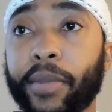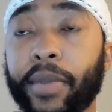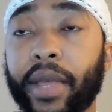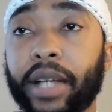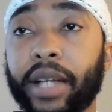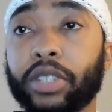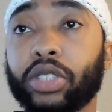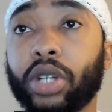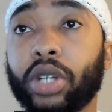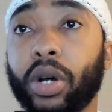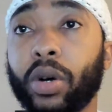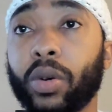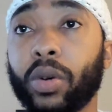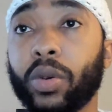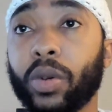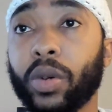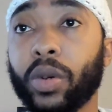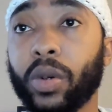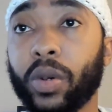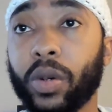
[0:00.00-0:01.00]

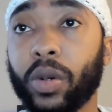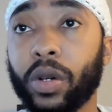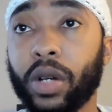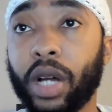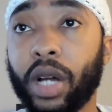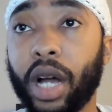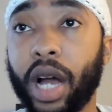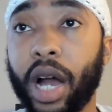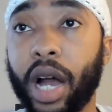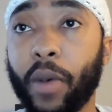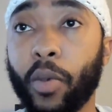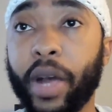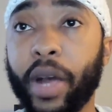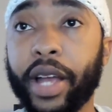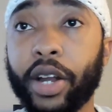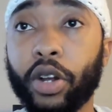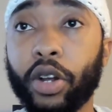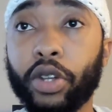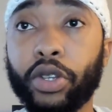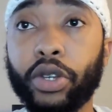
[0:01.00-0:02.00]
So I'm
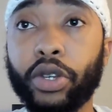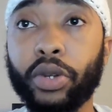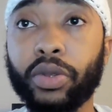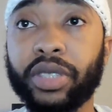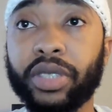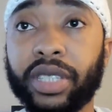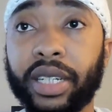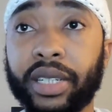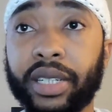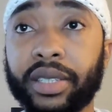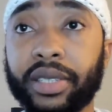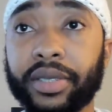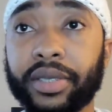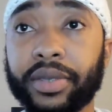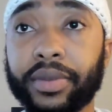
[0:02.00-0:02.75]
waiting on you, sis.